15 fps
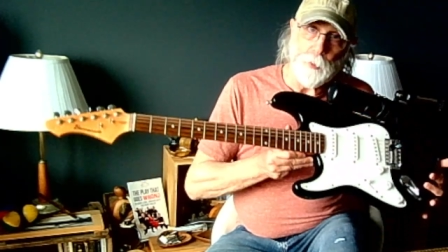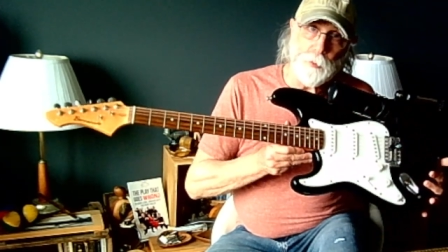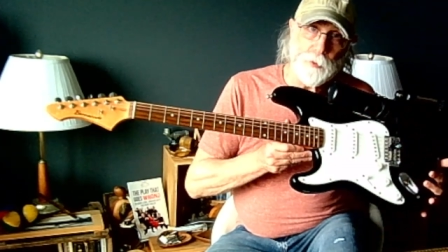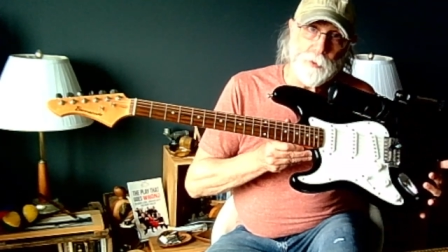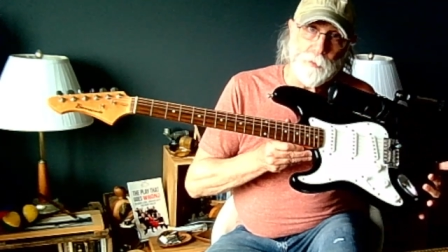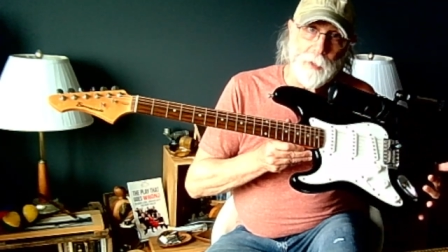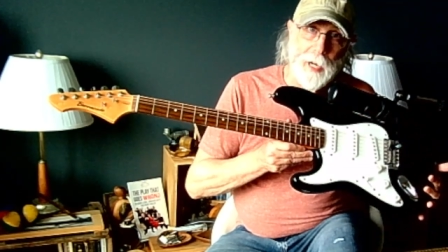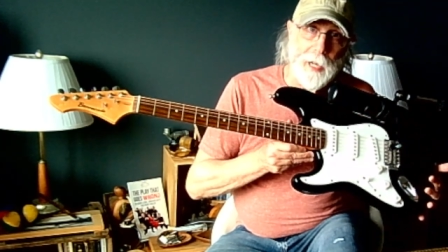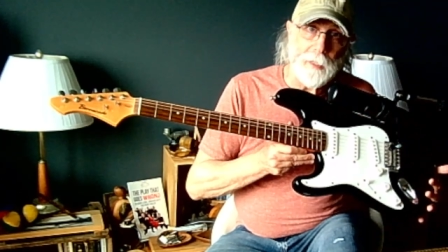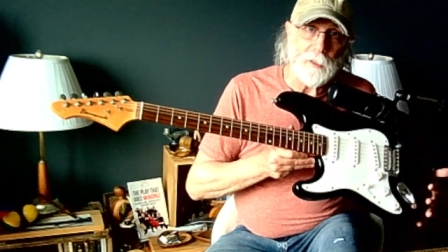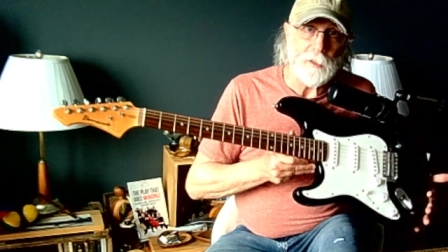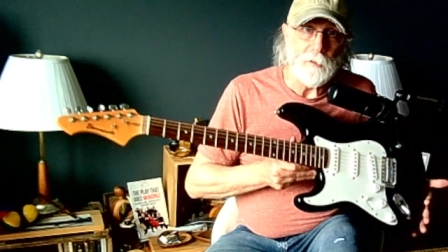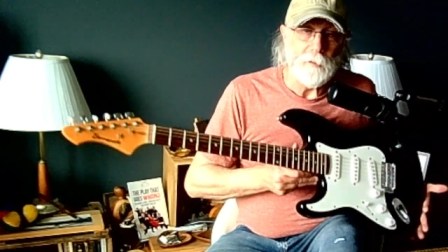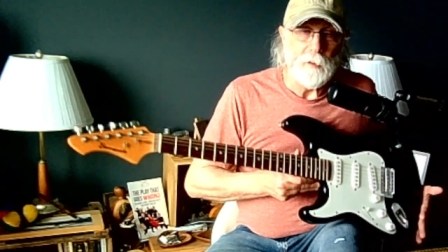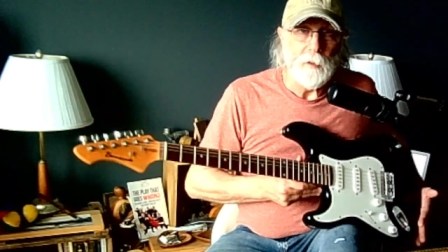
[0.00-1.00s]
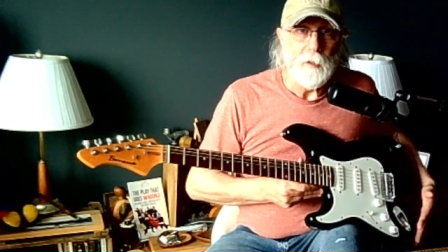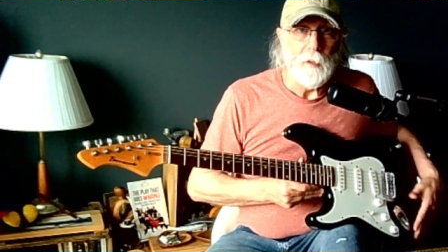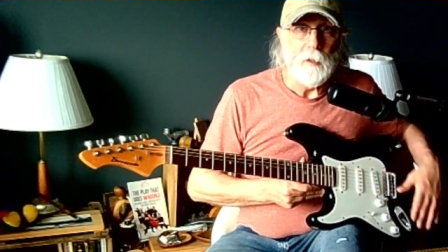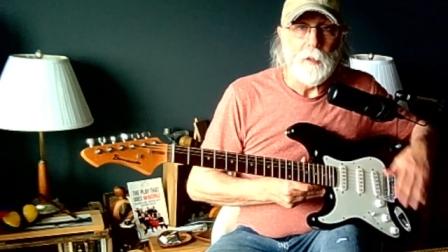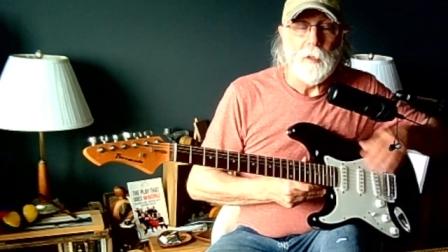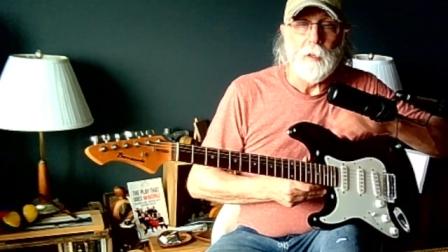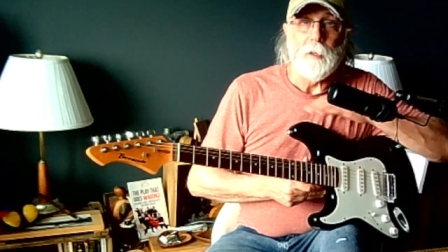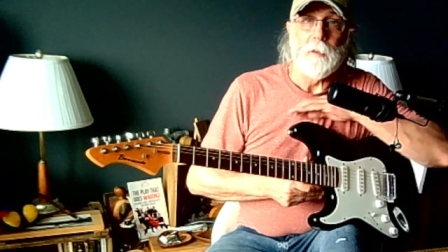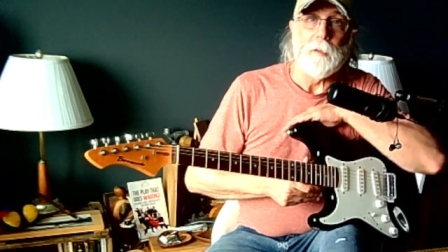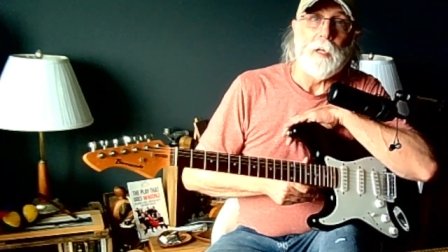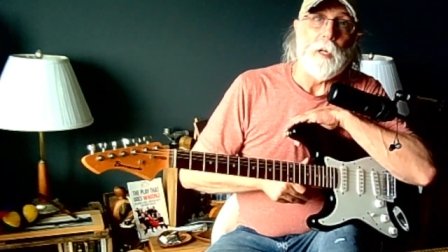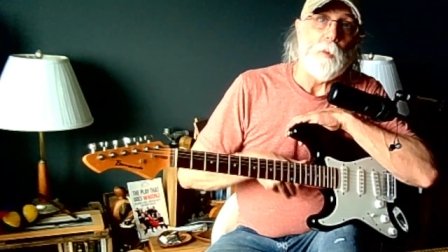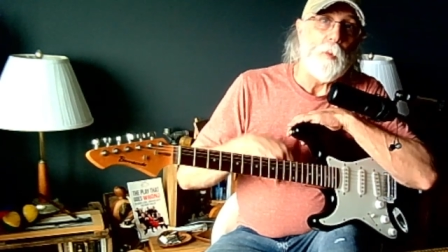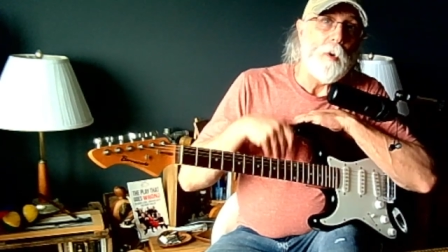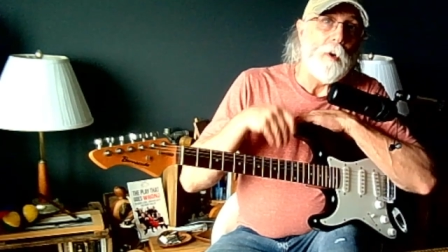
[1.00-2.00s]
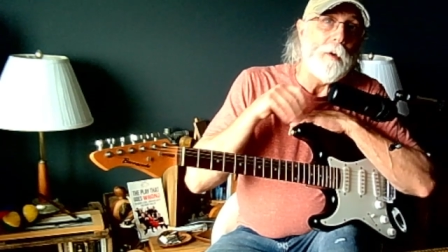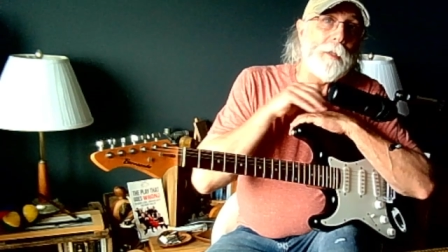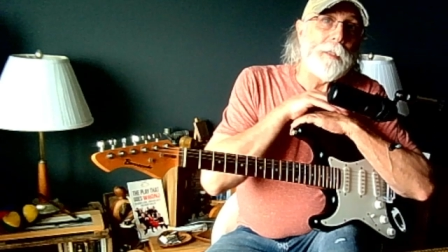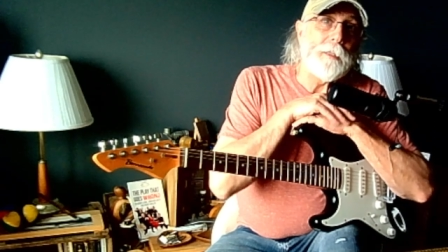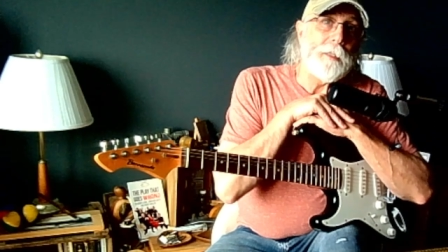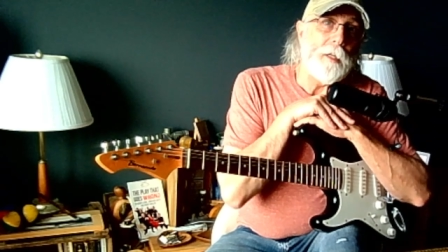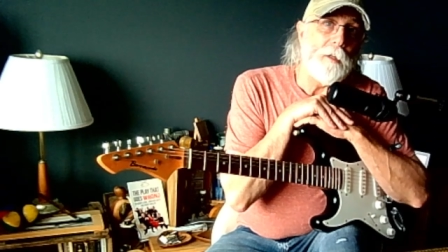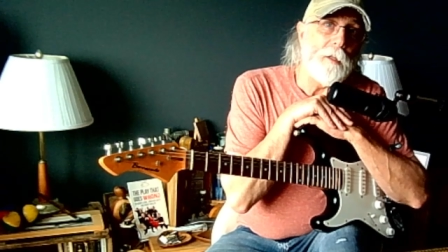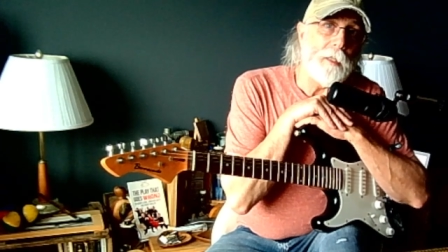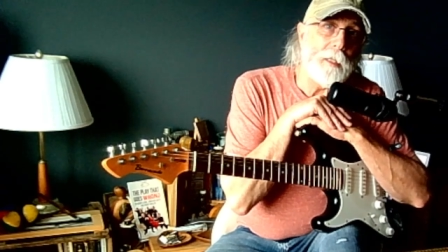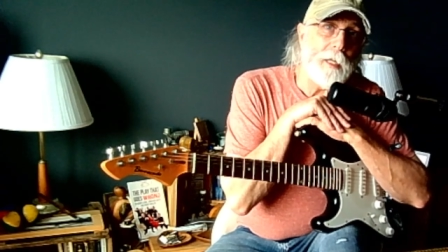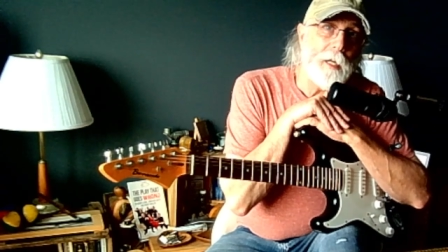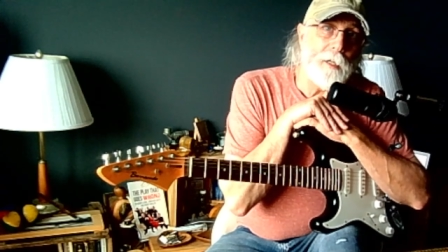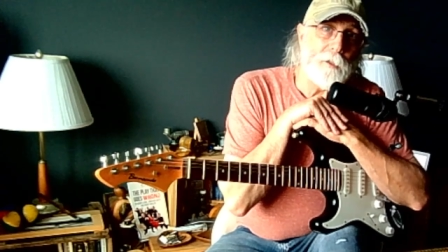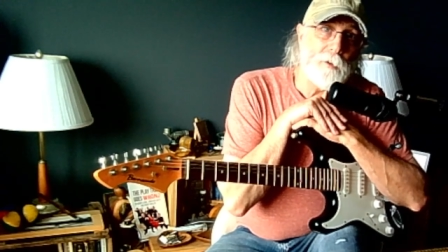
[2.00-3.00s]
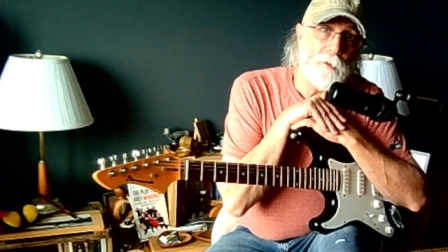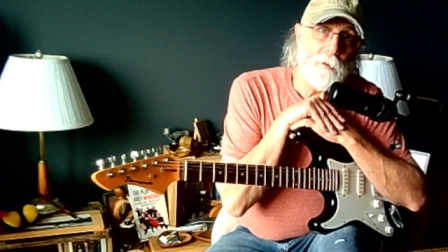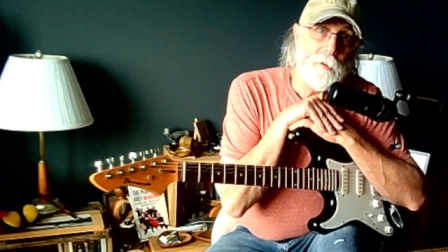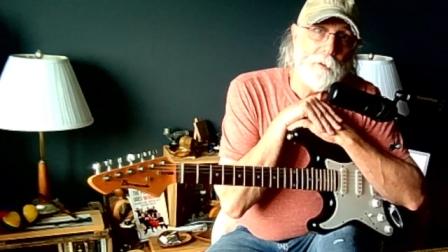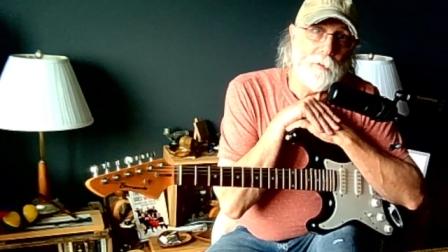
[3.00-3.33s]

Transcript: Strats. I want a Telecaster.